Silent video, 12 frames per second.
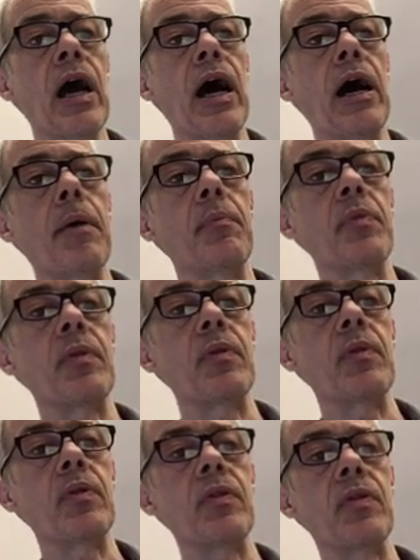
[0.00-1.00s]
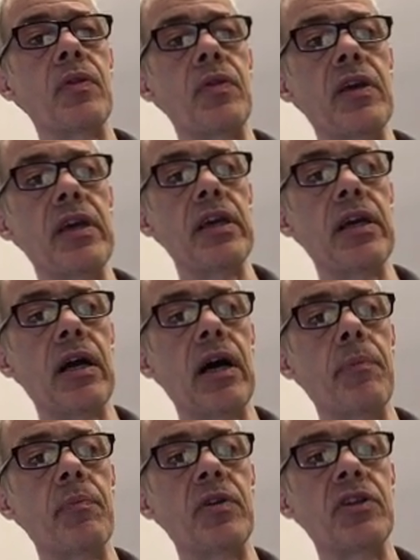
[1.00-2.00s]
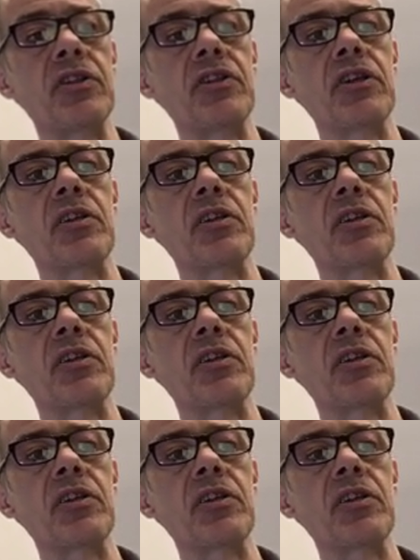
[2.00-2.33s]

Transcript: um, the, um, just,